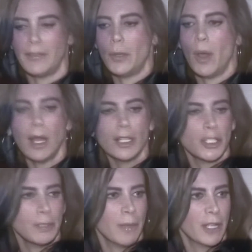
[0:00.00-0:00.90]
If you hug
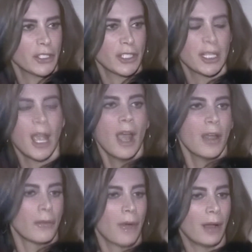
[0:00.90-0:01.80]
too much, it's
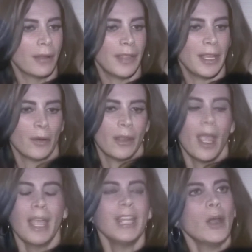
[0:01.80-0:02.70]
the wrong thing. Or
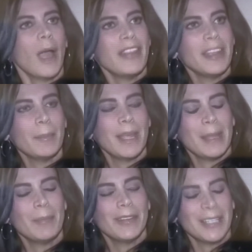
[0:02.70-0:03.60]
you know, I think
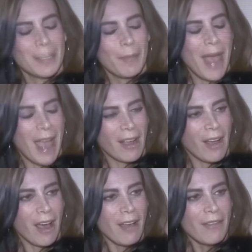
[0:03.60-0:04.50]
people need to back
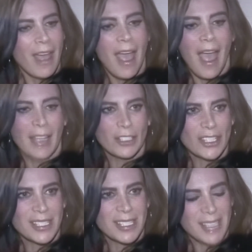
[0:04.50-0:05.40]
off and
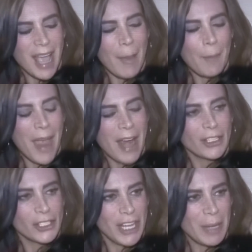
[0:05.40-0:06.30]
just stop
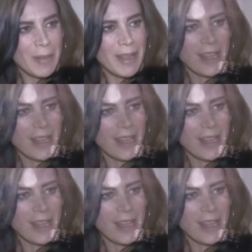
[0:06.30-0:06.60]
parent shaming